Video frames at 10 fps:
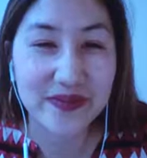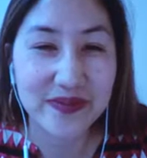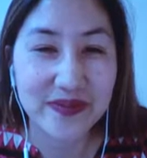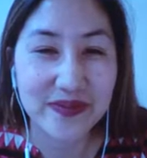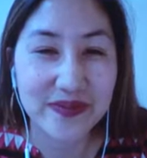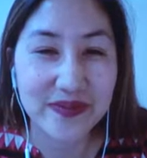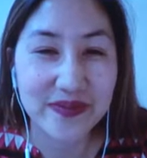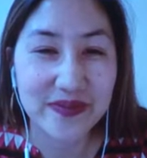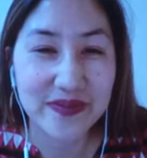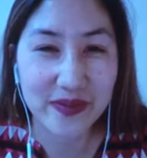
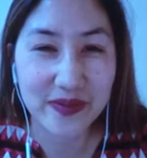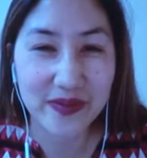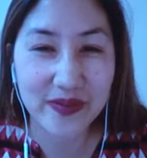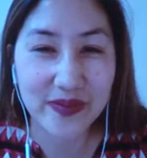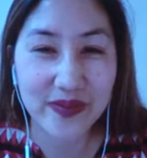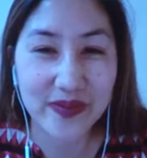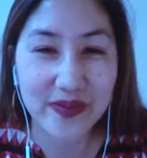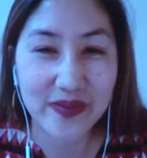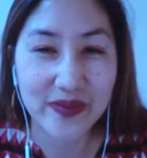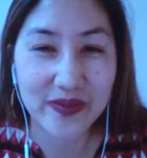
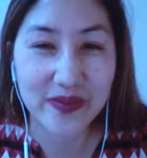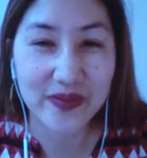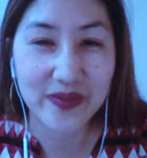(no one is talking)